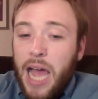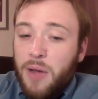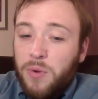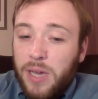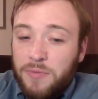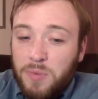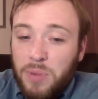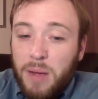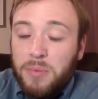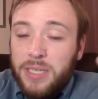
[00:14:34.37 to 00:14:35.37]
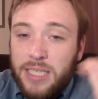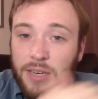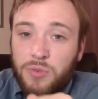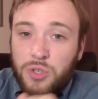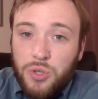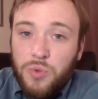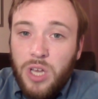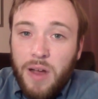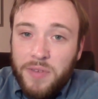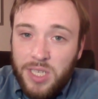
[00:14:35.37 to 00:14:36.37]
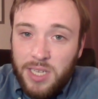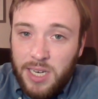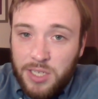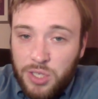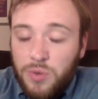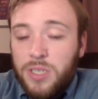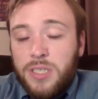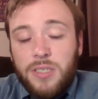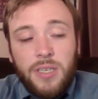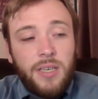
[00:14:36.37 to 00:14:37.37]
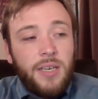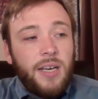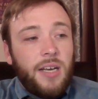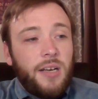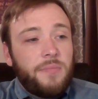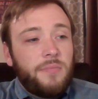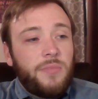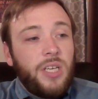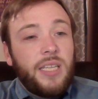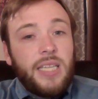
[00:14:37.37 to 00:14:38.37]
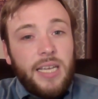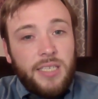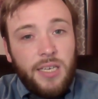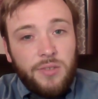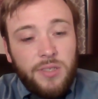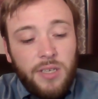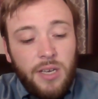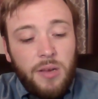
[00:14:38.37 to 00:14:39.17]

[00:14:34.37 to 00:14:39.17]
I will have to probably send you to the Office of the Dean of Students to get that settled.